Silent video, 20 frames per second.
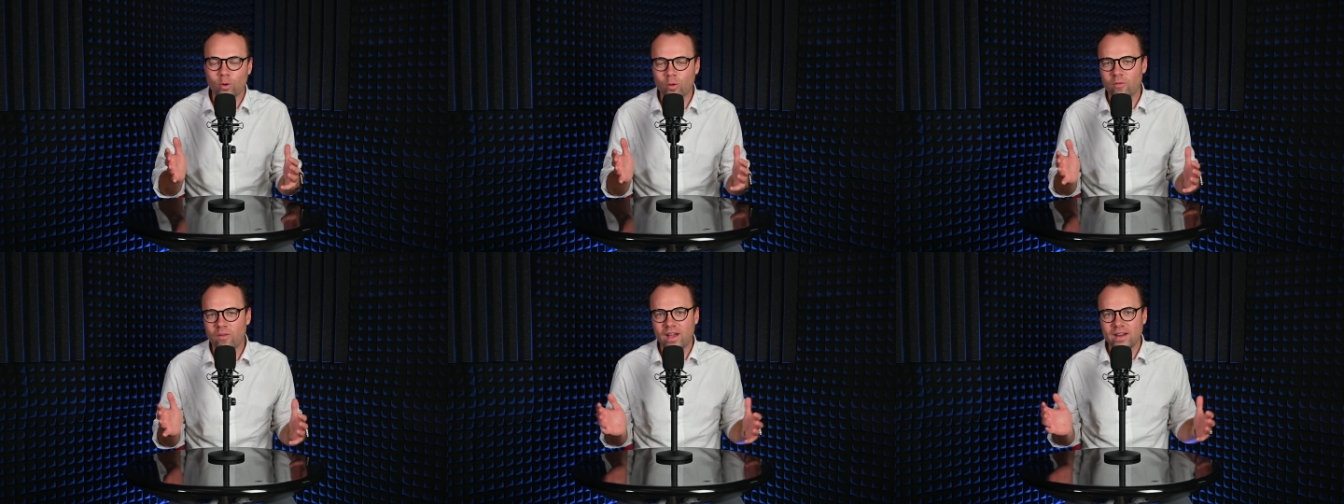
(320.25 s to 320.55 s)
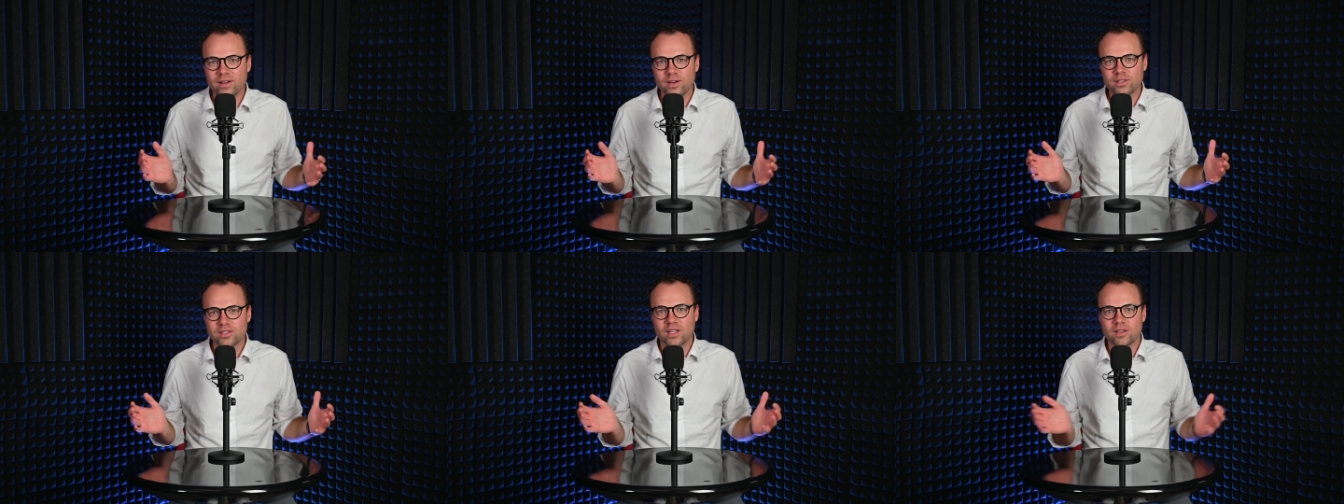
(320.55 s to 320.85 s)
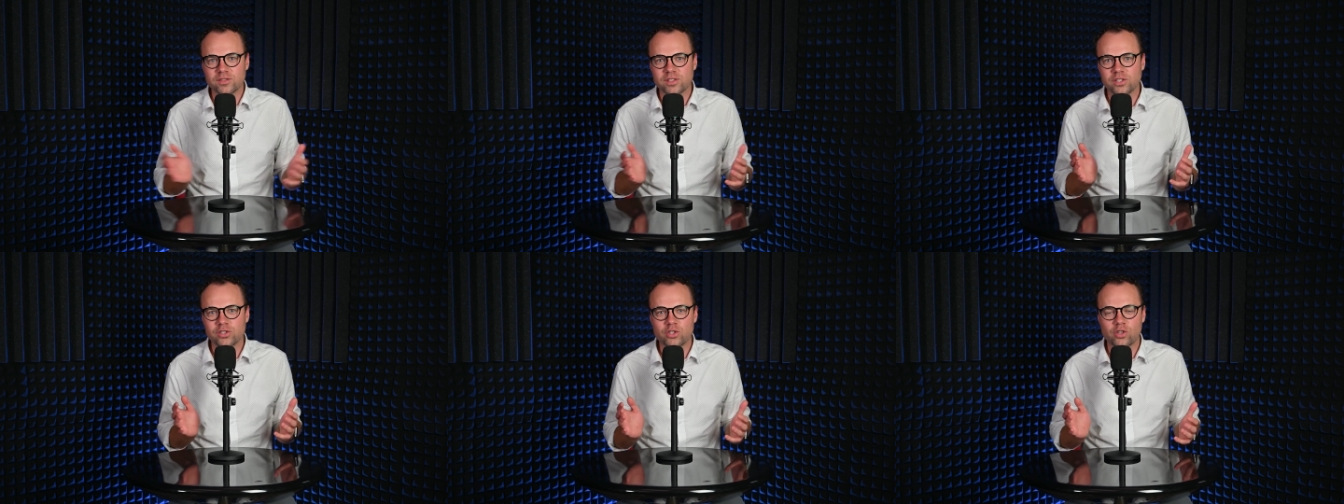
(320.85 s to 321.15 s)
or find
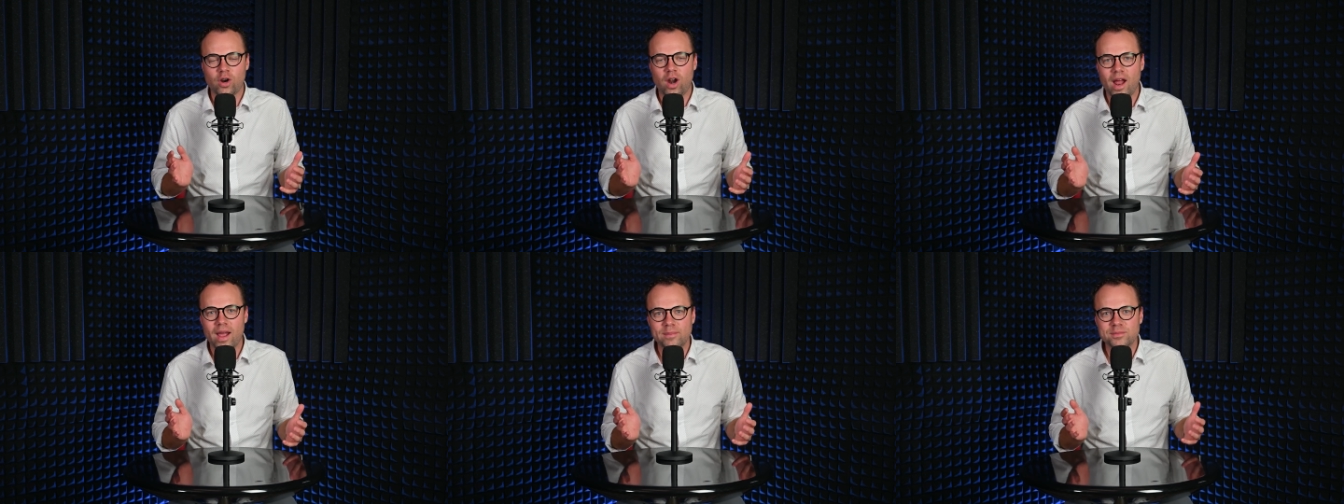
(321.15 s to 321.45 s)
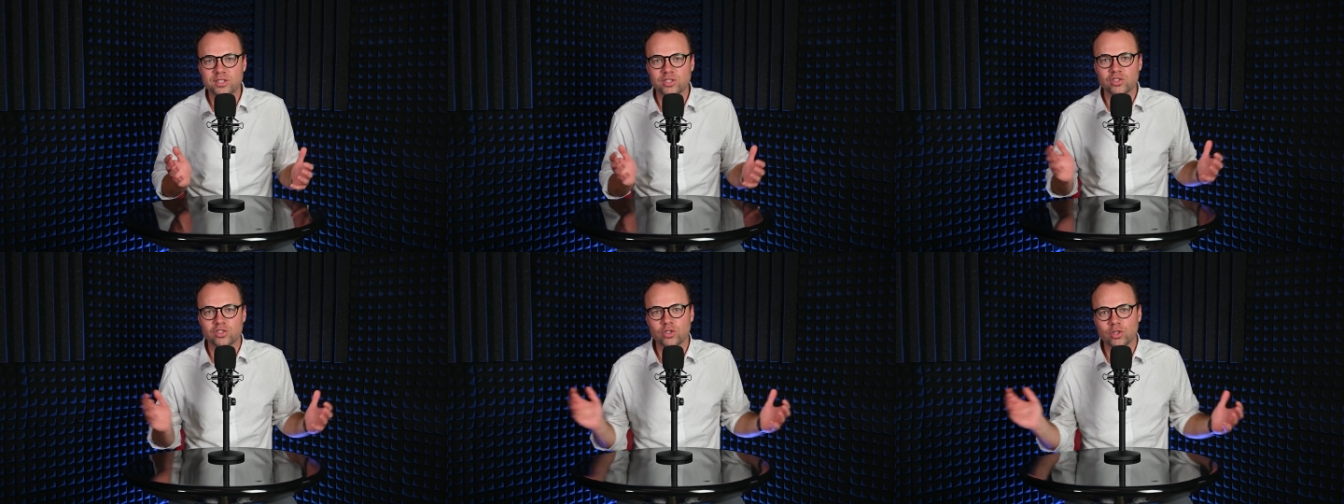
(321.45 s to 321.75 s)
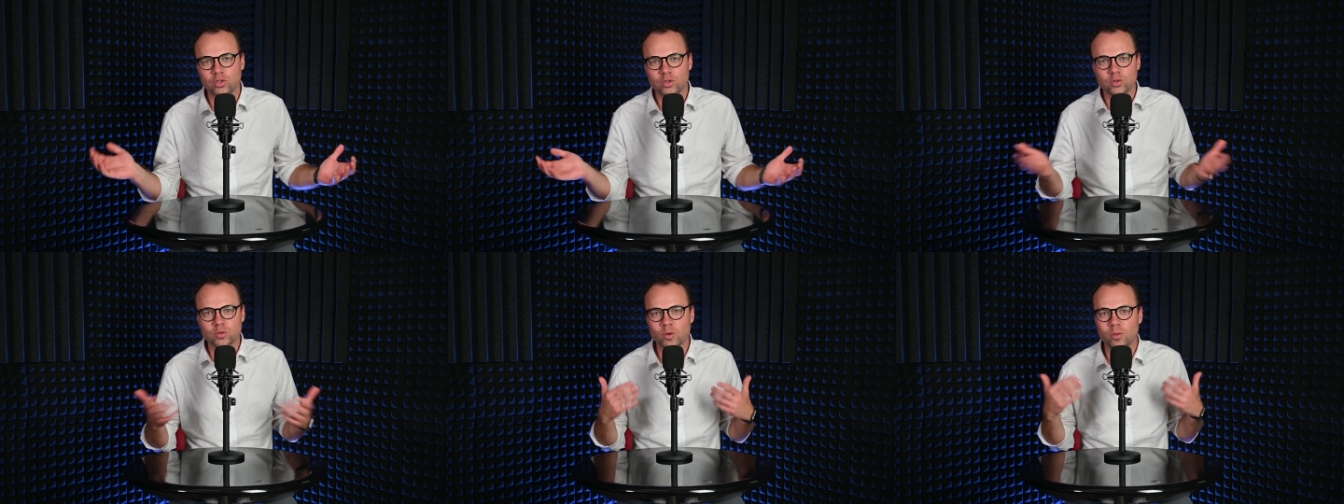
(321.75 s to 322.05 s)
ourselves in tribes and
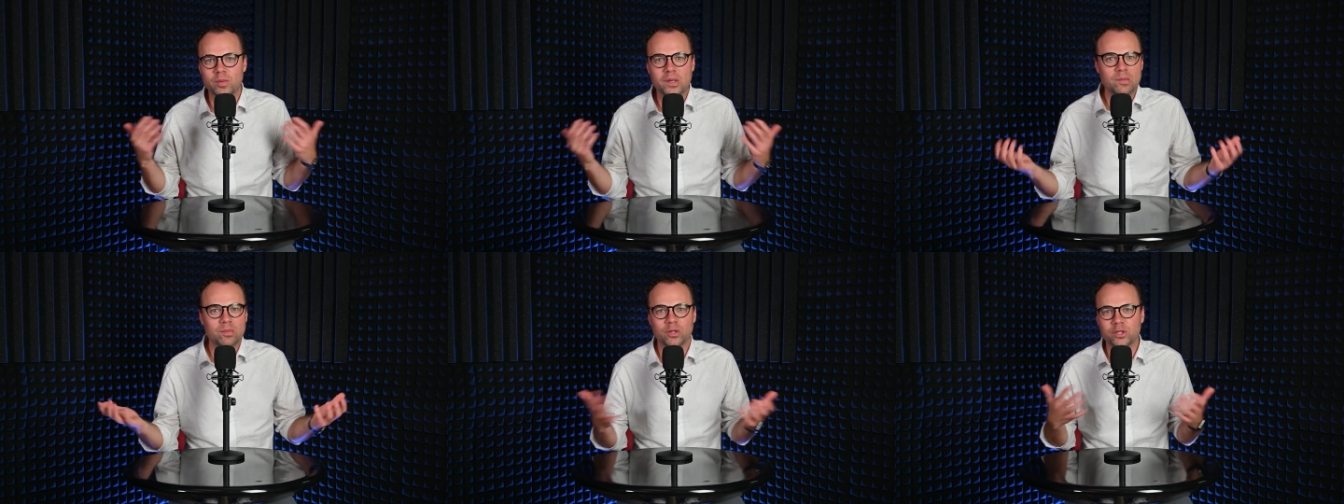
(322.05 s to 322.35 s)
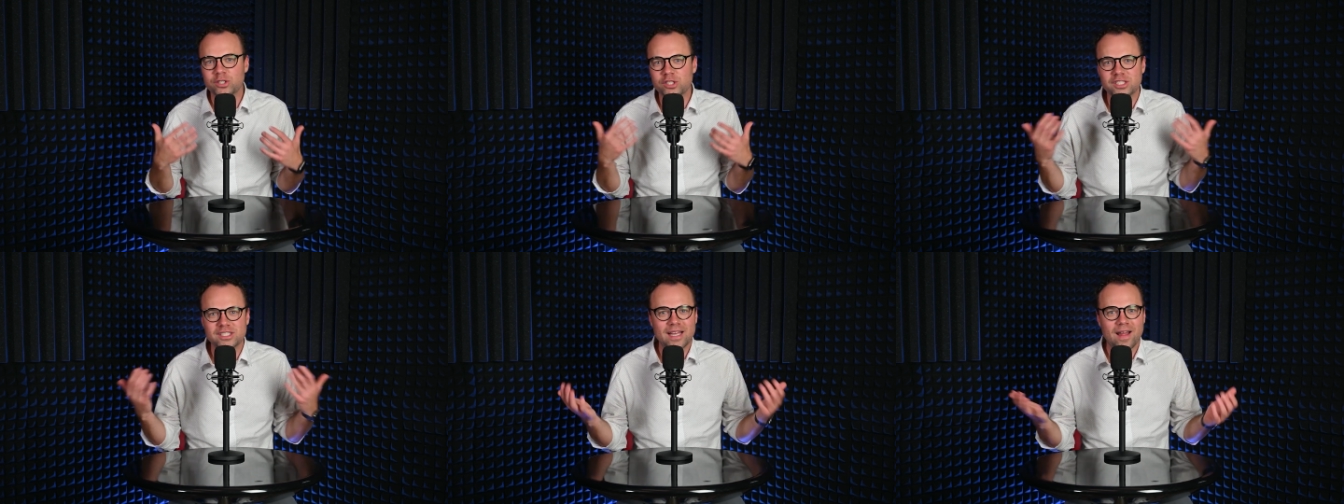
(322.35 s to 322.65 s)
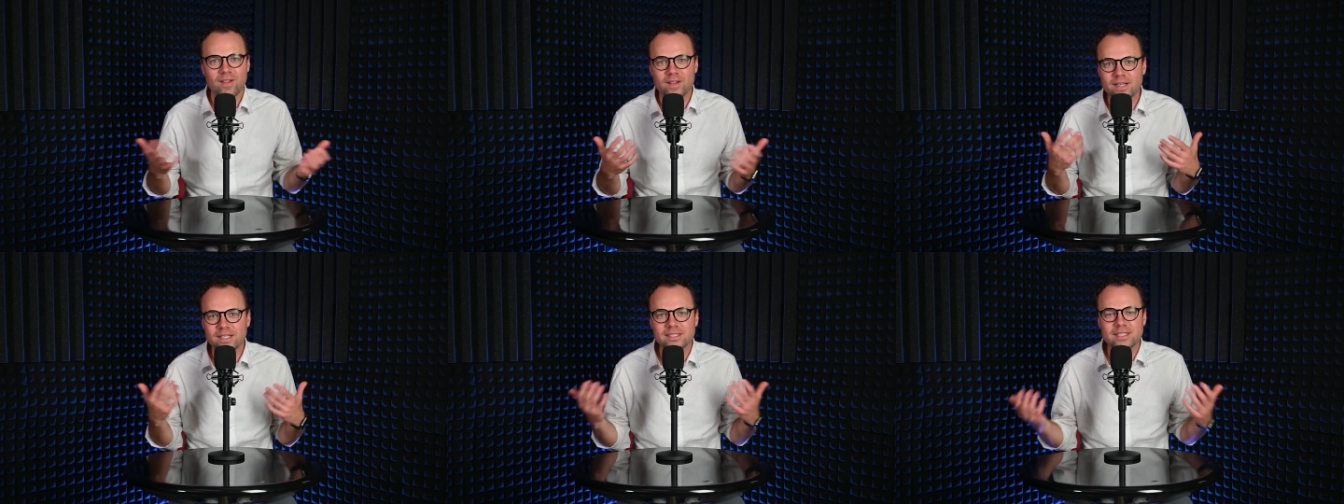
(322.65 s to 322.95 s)
circles where people are just
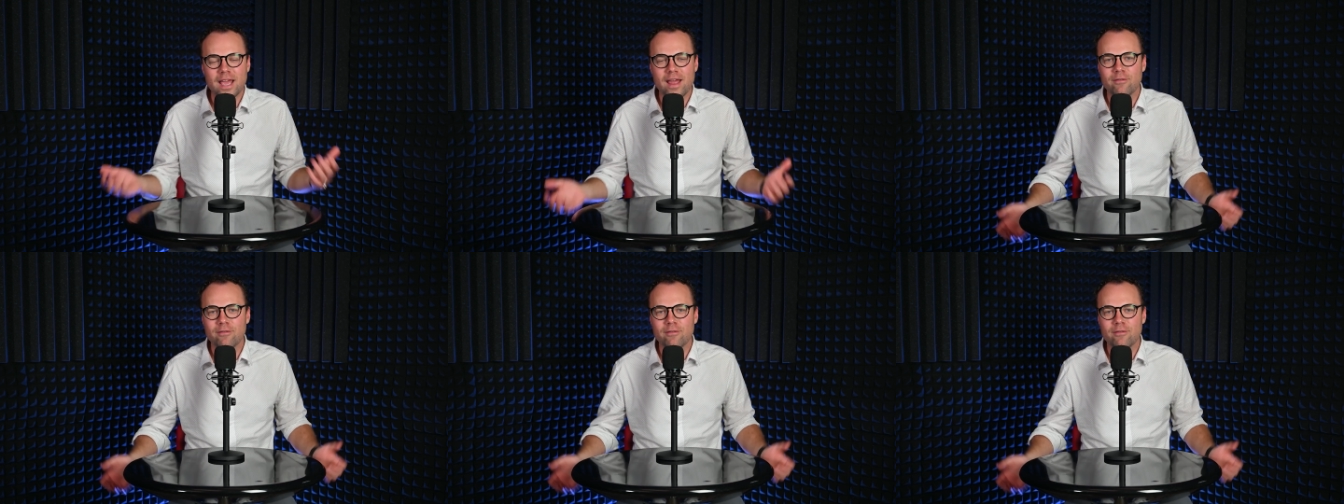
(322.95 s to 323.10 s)
telling us